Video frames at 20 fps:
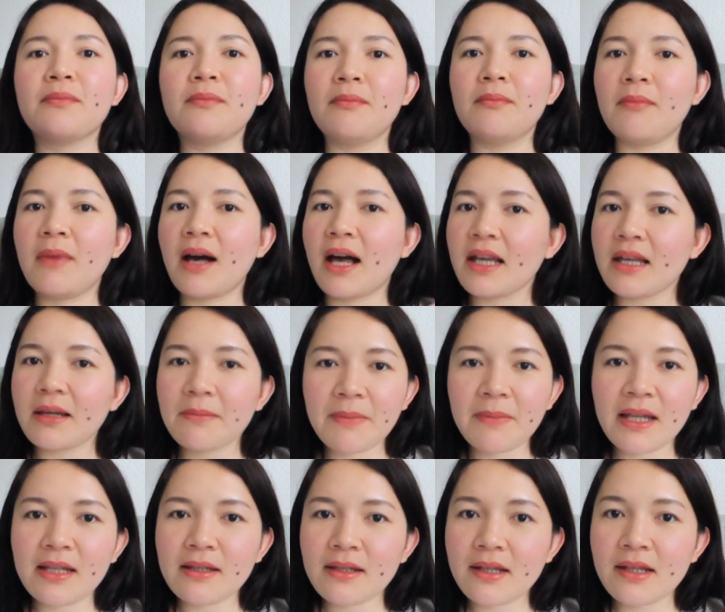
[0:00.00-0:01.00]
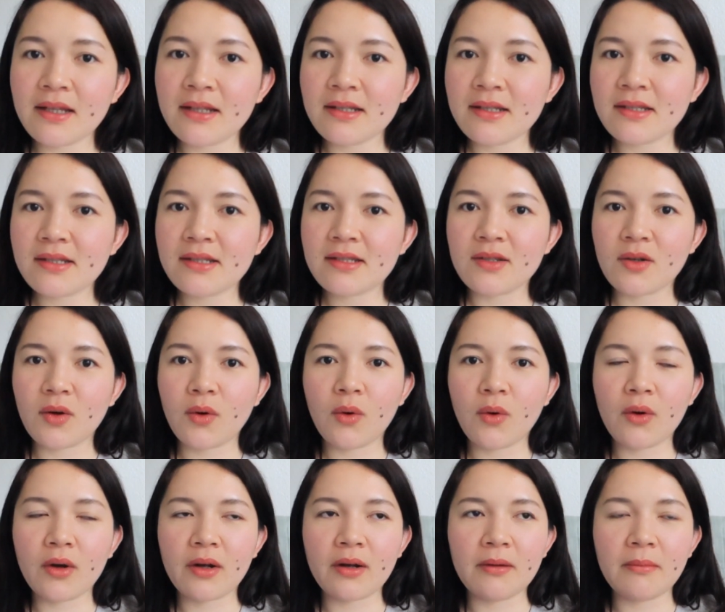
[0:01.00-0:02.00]
my opinions
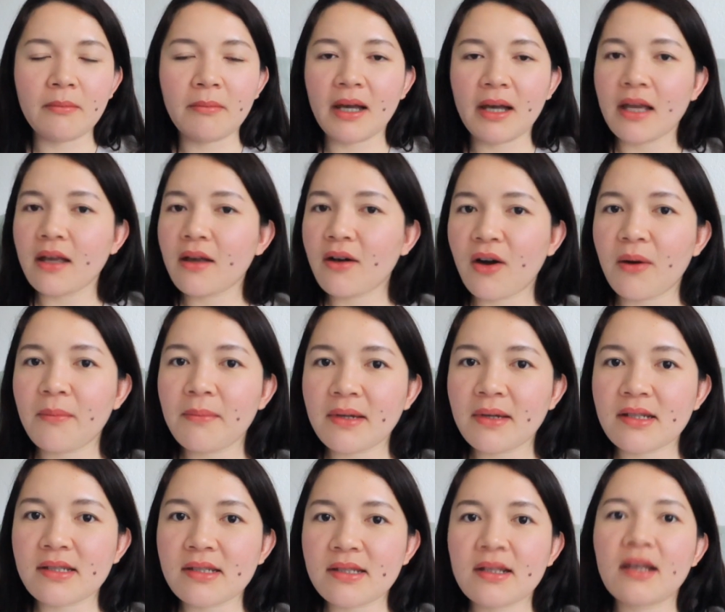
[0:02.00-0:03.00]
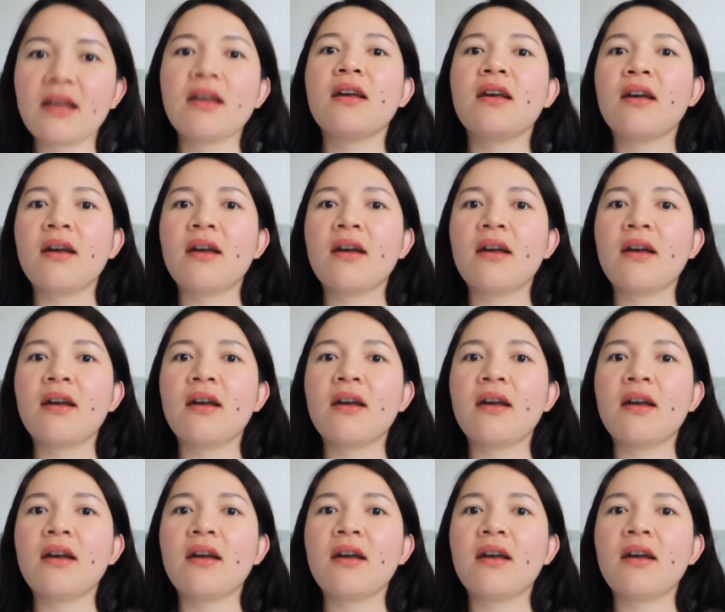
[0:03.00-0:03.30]
or my comments